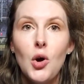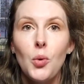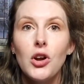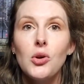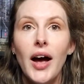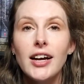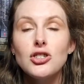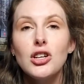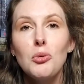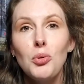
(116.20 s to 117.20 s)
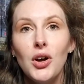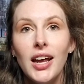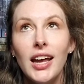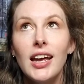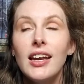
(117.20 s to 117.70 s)
where you actually put
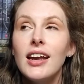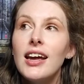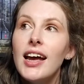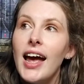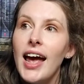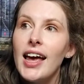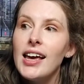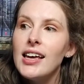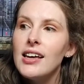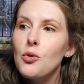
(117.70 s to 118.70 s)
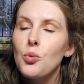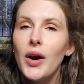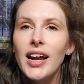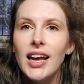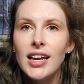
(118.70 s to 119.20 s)
in a
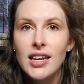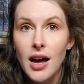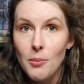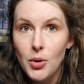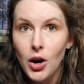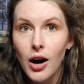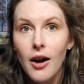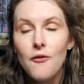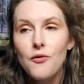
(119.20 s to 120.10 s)
rating number